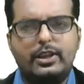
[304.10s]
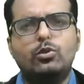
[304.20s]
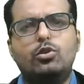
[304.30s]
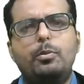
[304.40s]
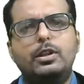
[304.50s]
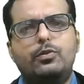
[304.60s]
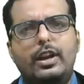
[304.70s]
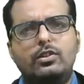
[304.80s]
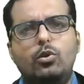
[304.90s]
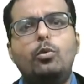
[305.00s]
you so much
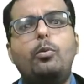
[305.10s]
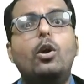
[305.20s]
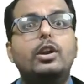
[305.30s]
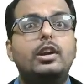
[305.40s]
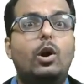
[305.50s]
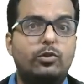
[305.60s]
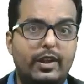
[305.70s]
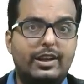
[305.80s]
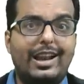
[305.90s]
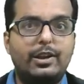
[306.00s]
friends. Hope all your doubts were
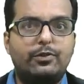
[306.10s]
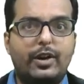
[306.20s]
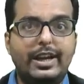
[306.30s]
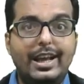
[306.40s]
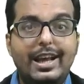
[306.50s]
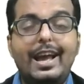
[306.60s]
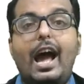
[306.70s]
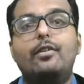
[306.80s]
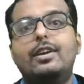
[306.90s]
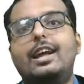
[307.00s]
clarified.
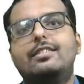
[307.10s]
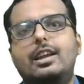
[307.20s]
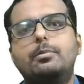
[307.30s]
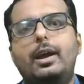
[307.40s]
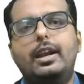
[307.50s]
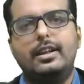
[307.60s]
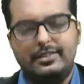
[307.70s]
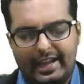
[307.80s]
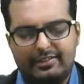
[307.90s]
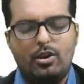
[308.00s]
Have a nice time ahead.
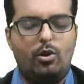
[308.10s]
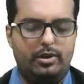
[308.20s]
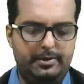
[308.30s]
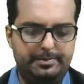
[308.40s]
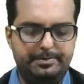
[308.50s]
Thanks a lot.